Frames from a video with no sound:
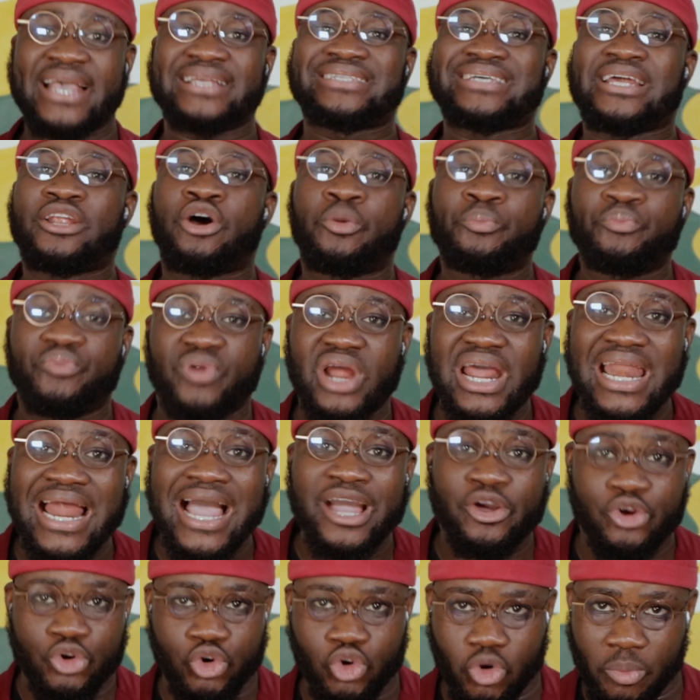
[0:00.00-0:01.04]
It's an
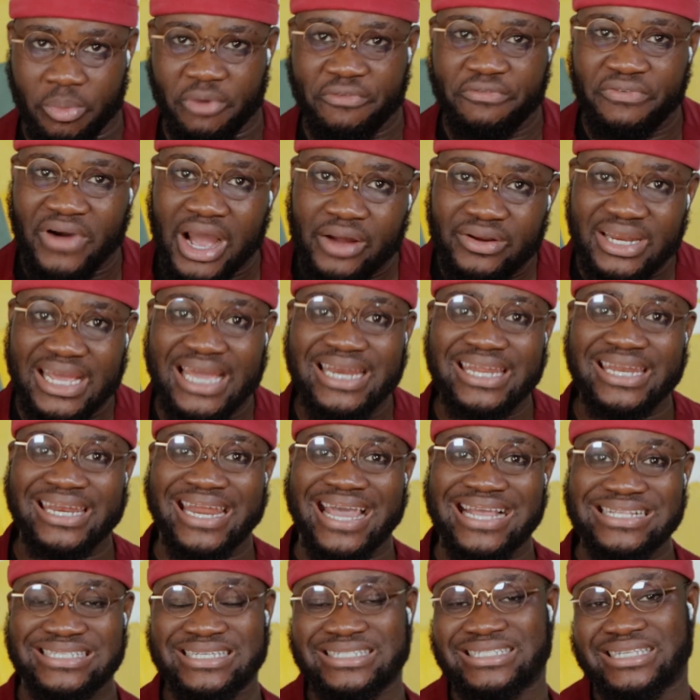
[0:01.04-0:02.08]
umbrella group founded
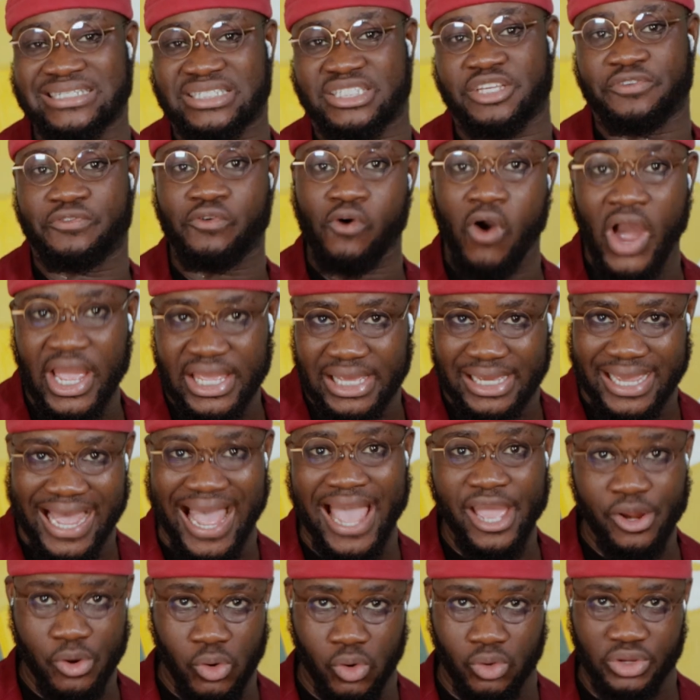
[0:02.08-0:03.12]
in 1964 in
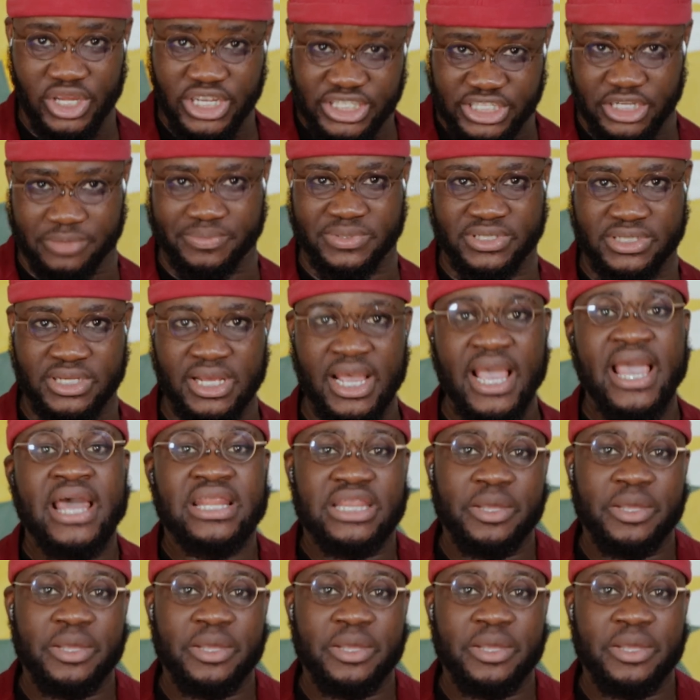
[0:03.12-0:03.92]
Cairo, Egypt.